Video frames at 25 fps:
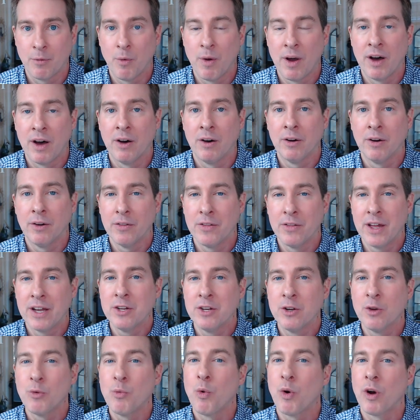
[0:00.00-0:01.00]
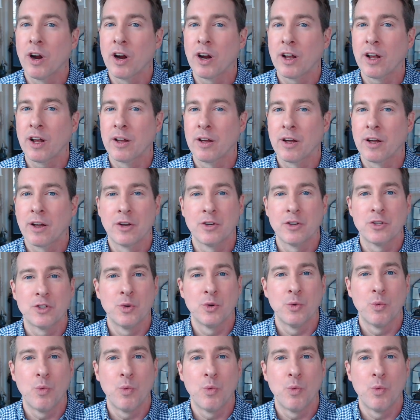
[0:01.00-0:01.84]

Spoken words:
well, then you work because you